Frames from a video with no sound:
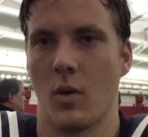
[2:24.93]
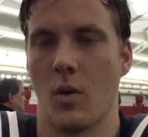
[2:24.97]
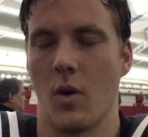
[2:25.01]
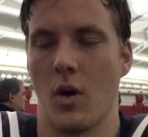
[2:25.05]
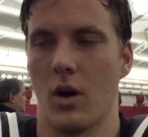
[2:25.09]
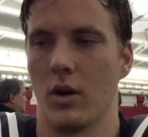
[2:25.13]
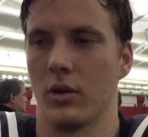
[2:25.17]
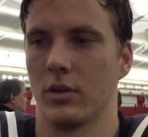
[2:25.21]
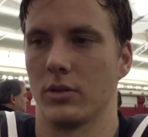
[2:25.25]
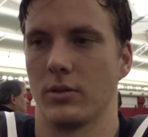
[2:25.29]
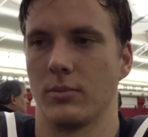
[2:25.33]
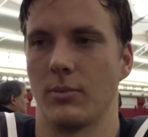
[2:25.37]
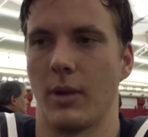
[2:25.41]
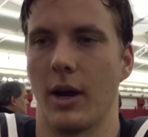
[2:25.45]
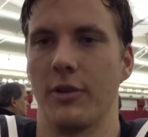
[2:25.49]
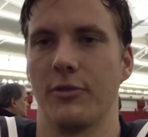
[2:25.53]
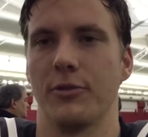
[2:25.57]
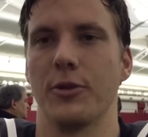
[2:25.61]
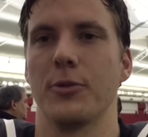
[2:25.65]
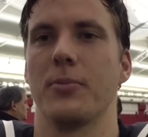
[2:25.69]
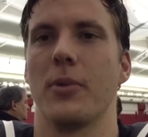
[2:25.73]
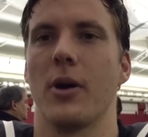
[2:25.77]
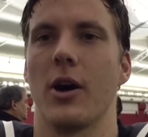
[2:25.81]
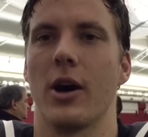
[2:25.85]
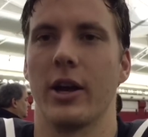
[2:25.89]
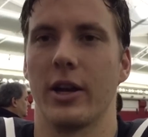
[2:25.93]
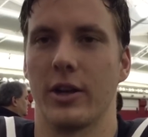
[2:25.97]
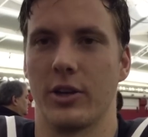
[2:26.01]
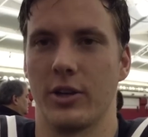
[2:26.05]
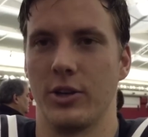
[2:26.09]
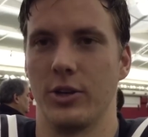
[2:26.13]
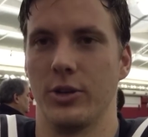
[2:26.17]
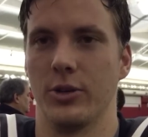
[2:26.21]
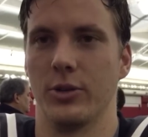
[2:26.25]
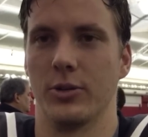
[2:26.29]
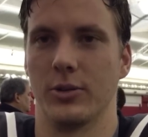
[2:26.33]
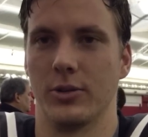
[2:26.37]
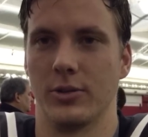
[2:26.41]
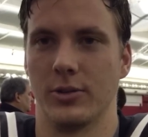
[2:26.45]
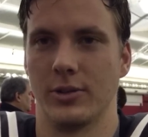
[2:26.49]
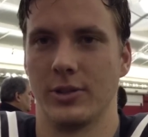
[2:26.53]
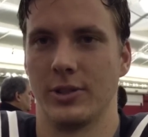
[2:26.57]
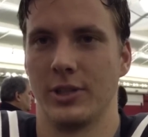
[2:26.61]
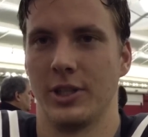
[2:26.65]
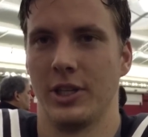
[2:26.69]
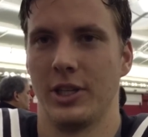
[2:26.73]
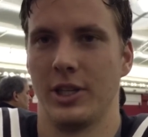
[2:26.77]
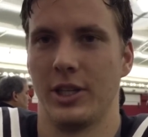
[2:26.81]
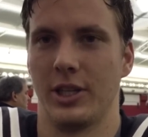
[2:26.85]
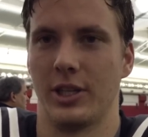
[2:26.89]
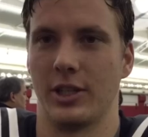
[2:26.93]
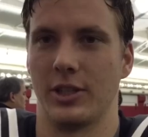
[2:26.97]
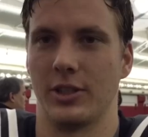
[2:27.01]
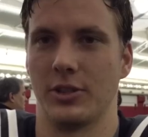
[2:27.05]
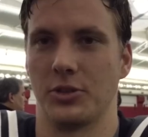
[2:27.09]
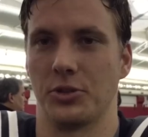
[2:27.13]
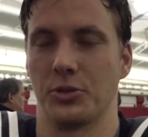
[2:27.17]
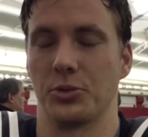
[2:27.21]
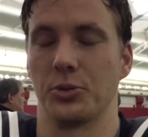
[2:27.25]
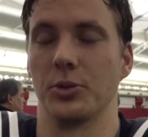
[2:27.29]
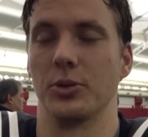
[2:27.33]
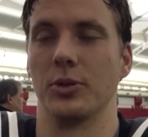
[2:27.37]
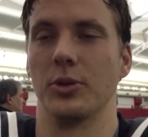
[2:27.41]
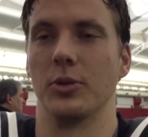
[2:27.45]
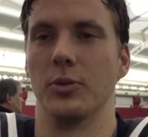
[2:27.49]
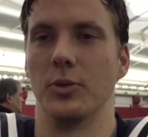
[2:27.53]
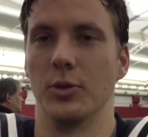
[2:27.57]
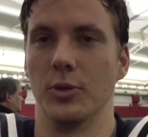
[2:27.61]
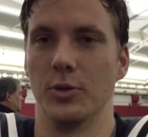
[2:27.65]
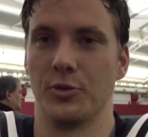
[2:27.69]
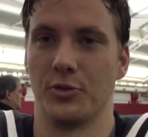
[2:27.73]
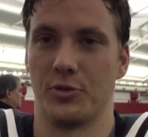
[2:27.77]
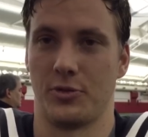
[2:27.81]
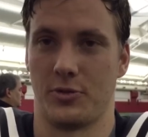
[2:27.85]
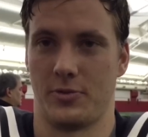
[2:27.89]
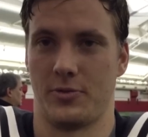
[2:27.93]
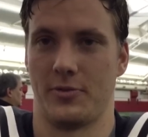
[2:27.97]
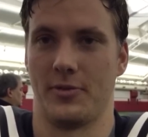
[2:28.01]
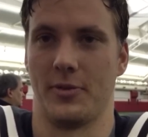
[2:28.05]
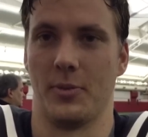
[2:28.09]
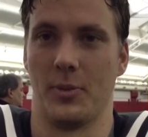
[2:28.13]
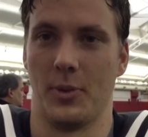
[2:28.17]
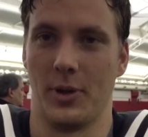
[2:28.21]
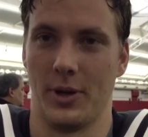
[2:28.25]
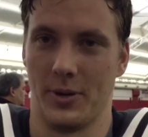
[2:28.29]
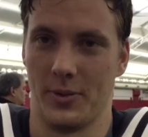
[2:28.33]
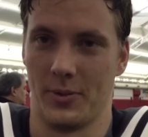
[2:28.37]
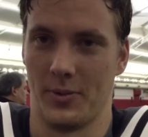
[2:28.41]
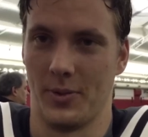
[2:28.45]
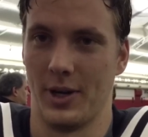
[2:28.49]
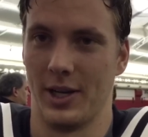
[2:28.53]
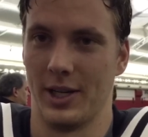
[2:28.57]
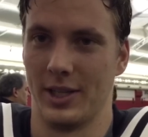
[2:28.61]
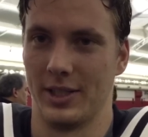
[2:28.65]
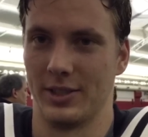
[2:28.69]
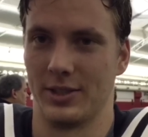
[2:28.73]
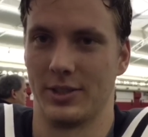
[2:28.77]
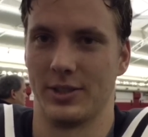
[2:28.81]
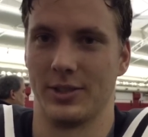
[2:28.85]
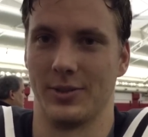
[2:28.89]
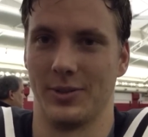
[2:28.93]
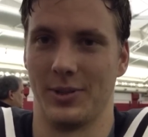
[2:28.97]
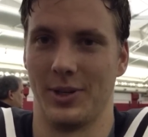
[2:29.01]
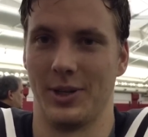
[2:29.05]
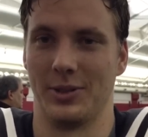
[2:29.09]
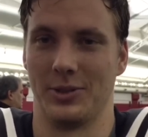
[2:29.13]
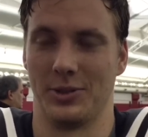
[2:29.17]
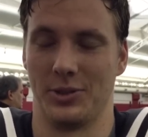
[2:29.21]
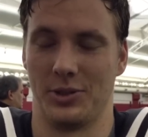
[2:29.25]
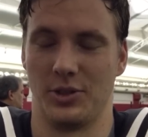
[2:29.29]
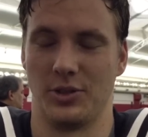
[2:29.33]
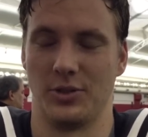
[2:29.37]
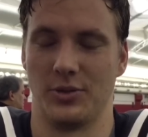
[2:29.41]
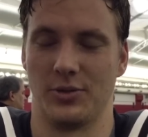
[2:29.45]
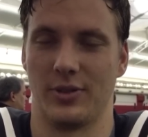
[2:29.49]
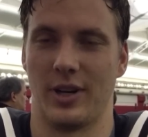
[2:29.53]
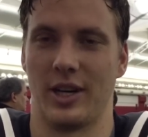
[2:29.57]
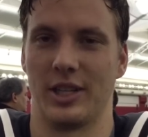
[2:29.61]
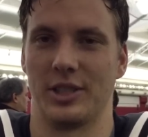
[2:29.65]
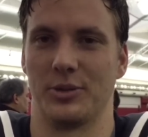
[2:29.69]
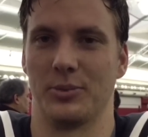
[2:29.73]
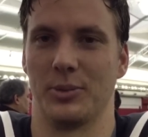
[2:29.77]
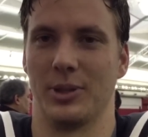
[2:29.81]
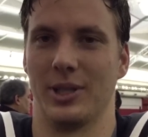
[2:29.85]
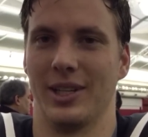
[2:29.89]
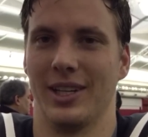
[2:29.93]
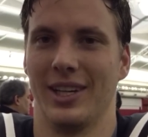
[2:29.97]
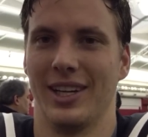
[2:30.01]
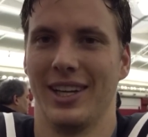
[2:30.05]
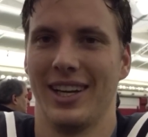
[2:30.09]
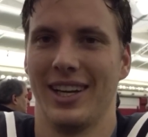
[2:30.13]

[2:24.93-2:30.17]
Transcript: Well, my football IQ is through the roof from what it was when I was a true freshman.